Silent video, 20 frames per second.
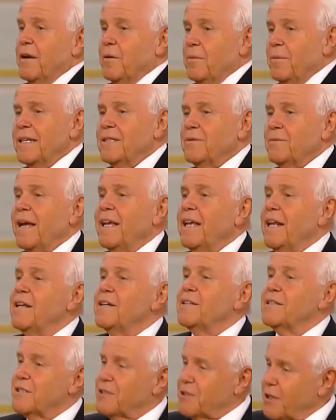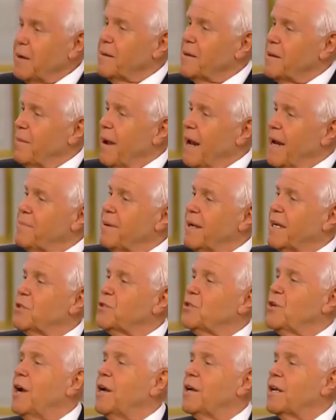the reason why you're a little disturbed about it,
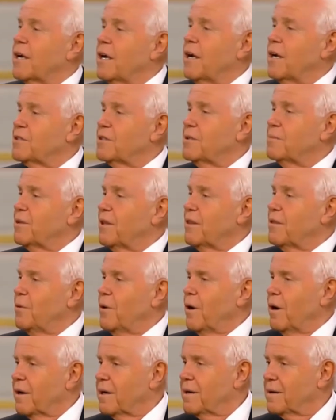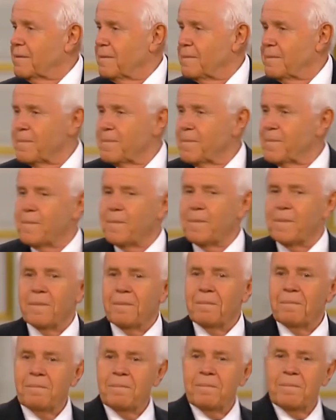because you're unaccustomed to the work.
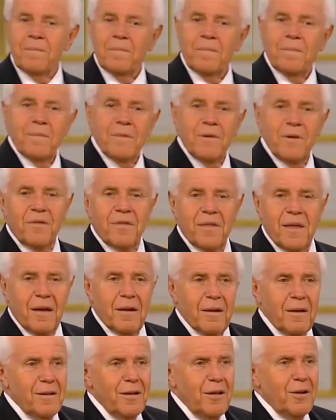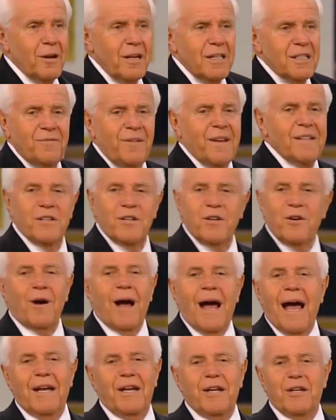You think, let's face it, your
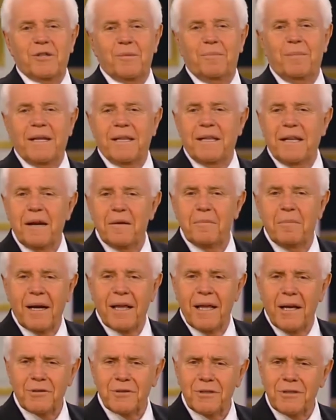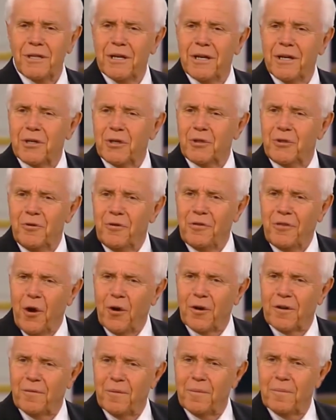ideas are better than anybody else's because you
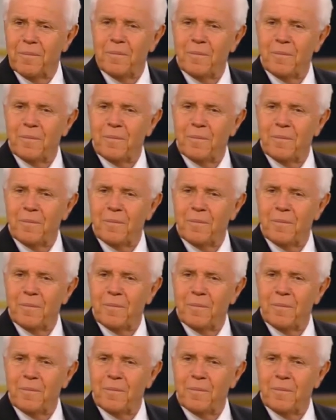thought of them.